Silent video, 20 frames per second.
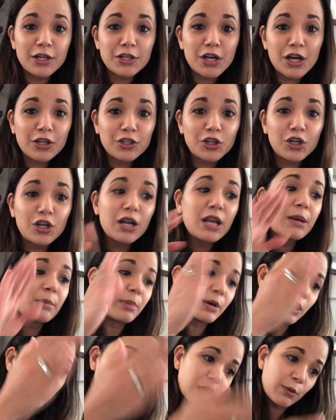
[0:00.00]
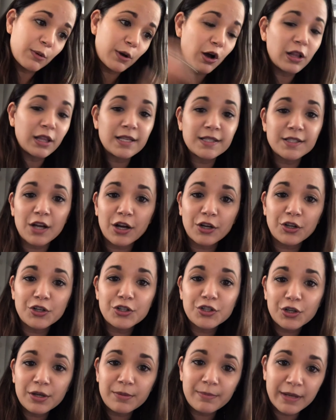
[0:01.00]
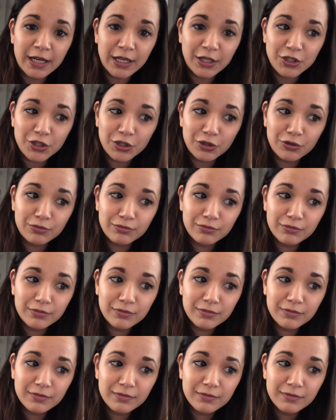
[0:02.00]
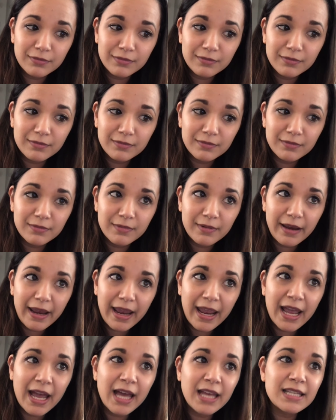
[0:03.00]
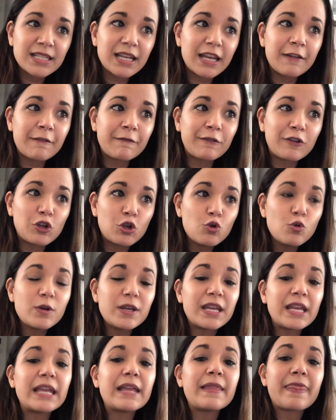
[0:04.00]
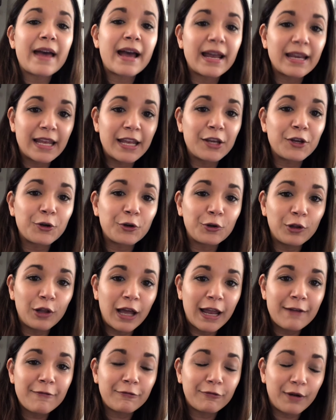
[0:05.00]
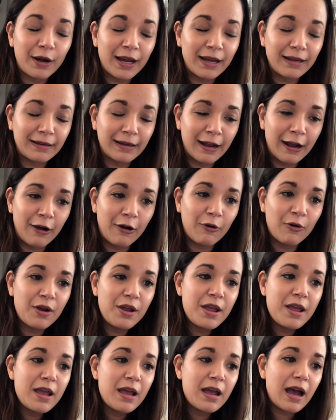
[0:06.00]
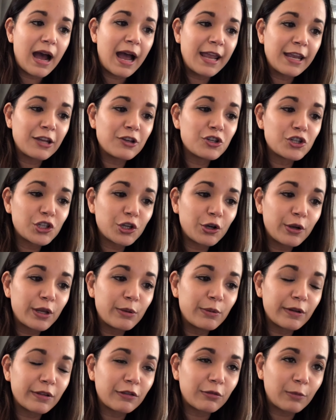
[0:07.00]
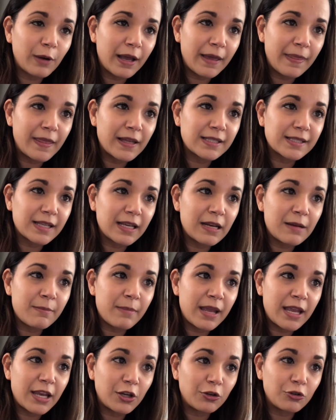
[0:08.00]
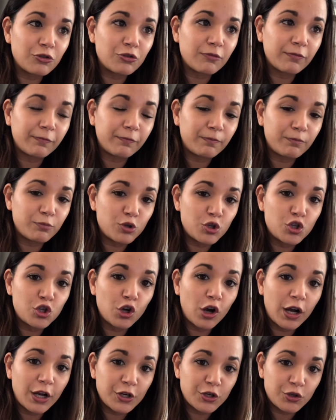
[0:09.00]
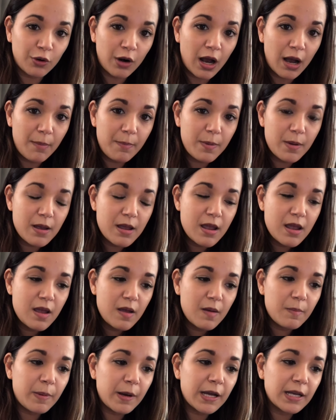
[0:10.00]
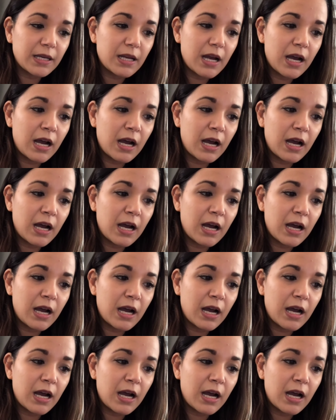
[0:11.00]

doctor, but look at what all these doctors are admitting to. And if you need that in your life right now, I can show you a thread that's going to make your jaw drop. But